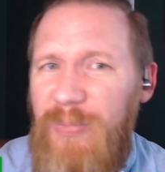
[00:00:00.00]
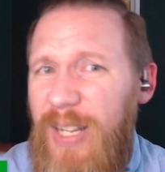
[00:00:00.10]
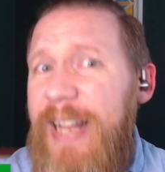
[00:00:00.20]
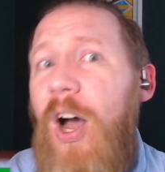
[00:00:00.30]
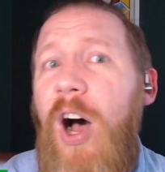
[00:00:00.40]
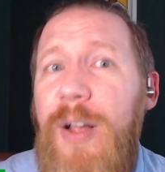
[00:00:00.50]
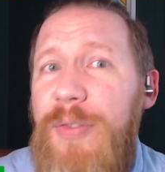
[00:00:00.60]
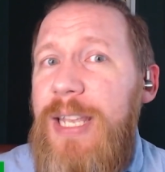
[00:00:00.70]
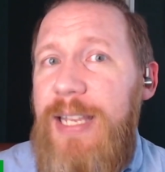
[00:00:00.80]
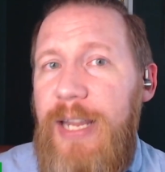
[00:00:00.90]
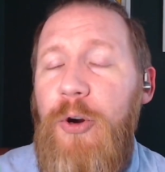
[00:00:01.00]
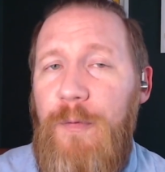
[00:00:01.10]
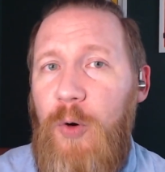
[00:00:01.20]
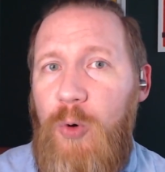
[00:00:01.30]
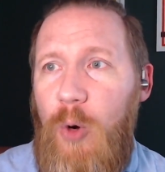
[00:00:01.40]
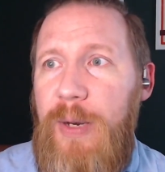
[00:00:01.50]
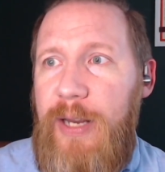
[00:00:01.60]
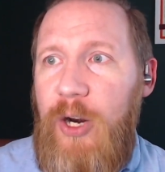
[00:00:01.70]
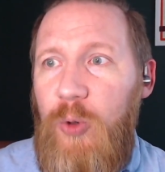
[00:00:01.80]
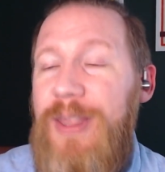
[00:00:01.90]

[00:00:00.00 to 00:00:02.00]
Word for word: And on the year for Corbin Carroll,